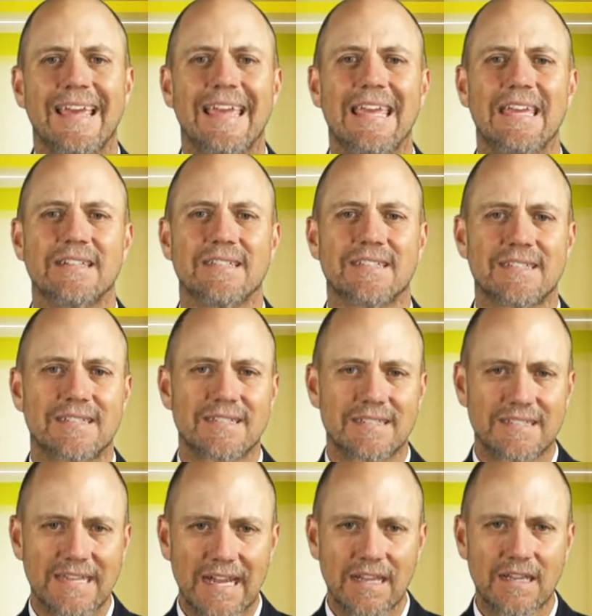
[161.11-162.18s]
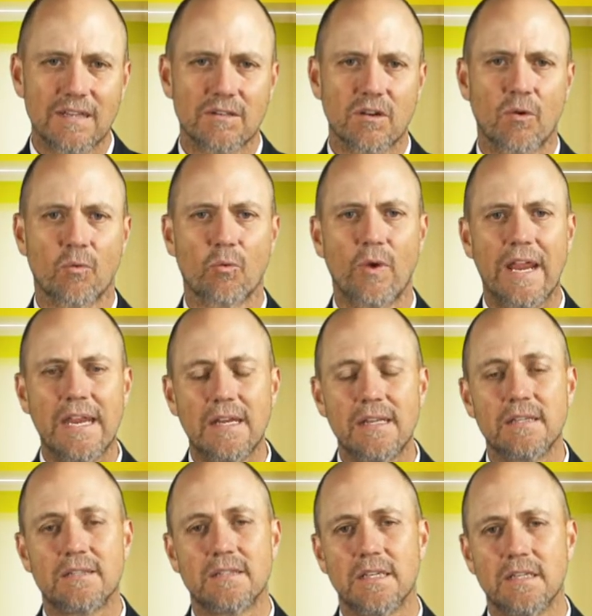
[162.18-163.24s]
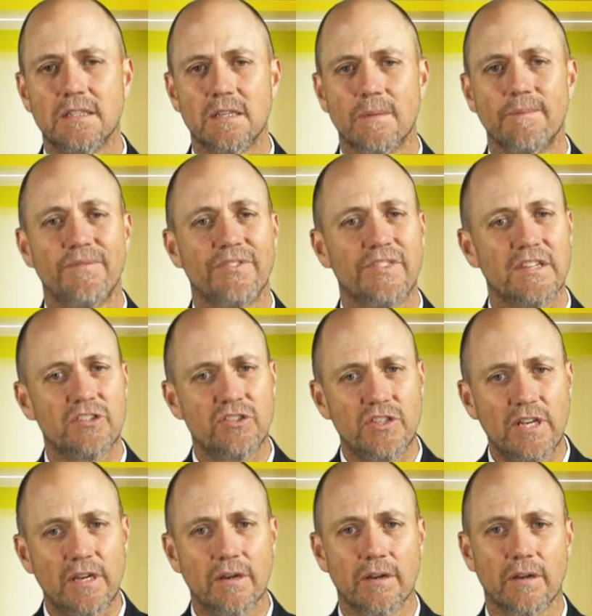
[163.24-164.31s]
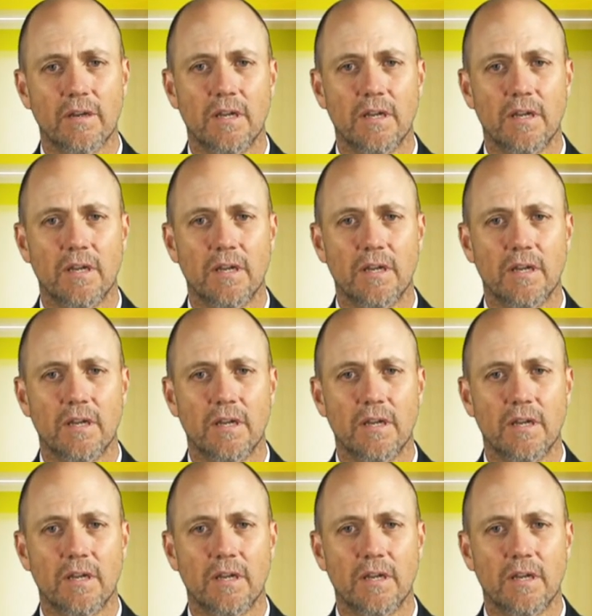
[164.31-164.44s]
its second rainy season this year,